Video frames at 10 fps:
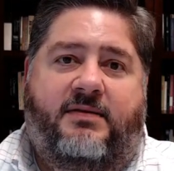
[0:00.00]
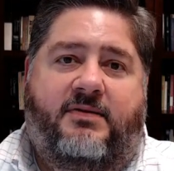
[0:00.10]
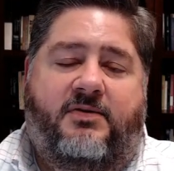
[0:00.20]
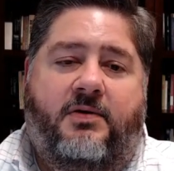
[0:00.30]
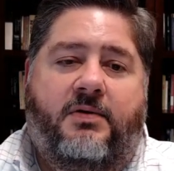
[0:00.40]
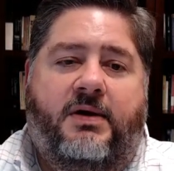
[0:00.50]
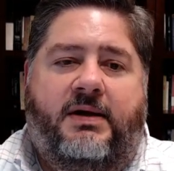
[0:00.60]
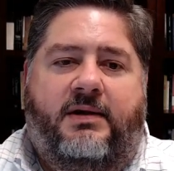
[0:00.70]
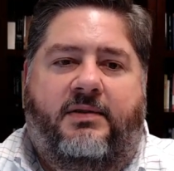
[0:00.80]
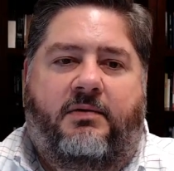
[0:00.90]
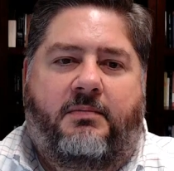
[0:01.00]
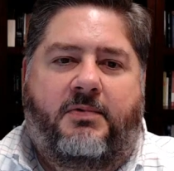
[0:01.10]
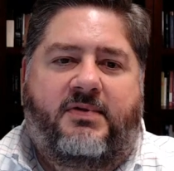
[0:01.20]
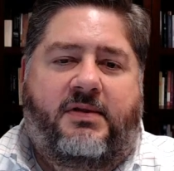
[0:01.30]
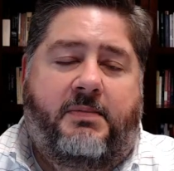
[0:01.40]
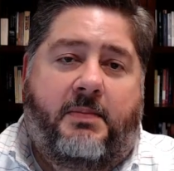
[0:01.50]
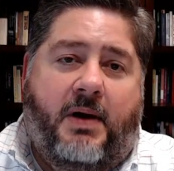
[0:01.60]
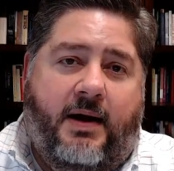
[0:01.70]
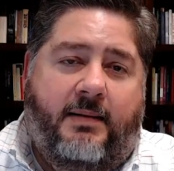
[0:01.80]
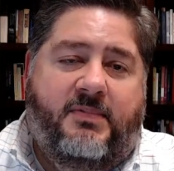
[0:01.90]
So there were Muslim
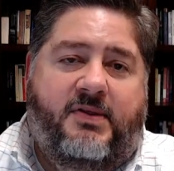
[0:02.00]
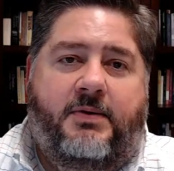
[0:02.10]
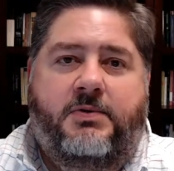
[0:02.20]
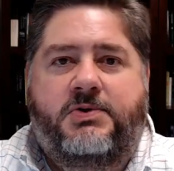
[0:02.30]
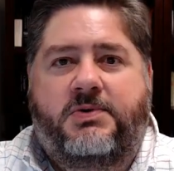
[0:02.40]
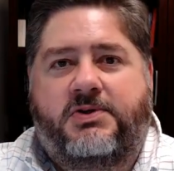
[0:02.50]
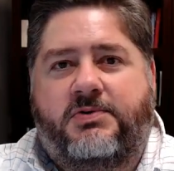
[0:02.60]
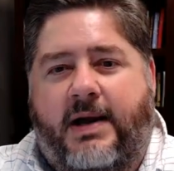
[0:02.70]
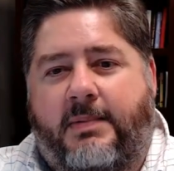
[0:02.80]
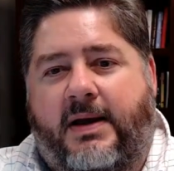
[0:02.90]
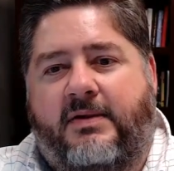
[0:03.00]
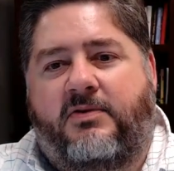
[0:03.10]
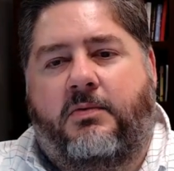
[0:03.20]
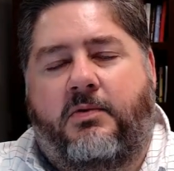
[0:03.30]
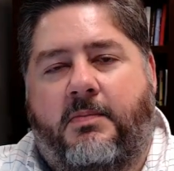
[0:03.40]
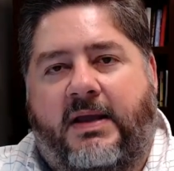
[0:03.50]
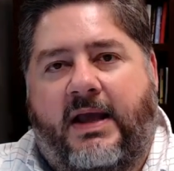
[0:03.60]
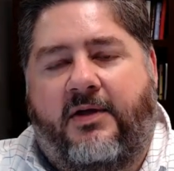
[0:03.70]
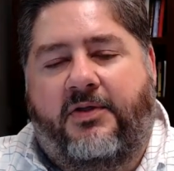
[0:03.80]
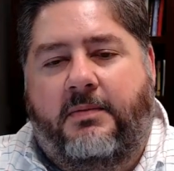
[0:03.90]
imams, there were Jewish rabbis, there were Roman
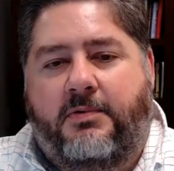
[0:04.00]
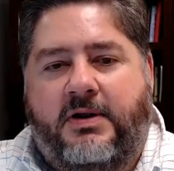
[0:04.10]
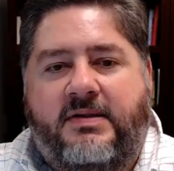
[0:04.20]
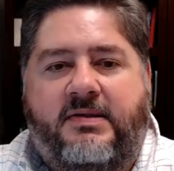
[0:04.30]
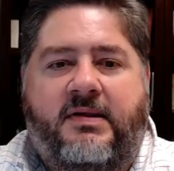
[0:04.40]
Catholic priests.